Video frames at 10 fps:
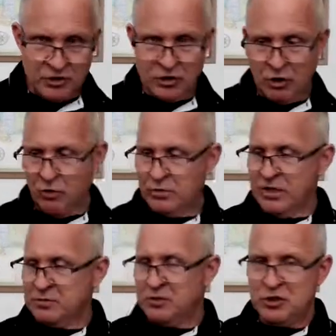So
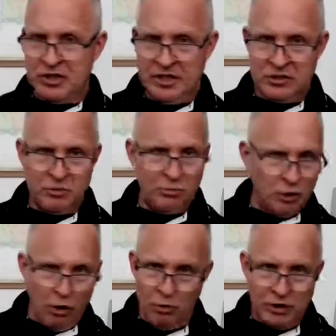these machines
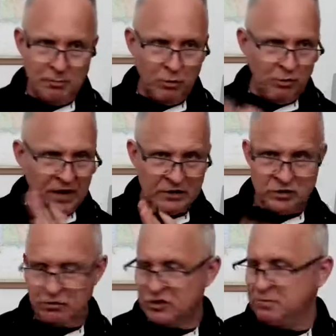will only move at a
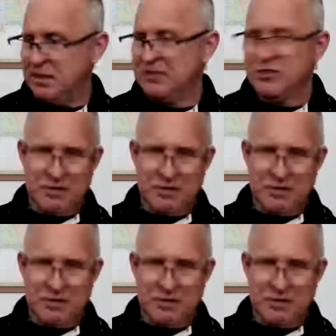certain speed.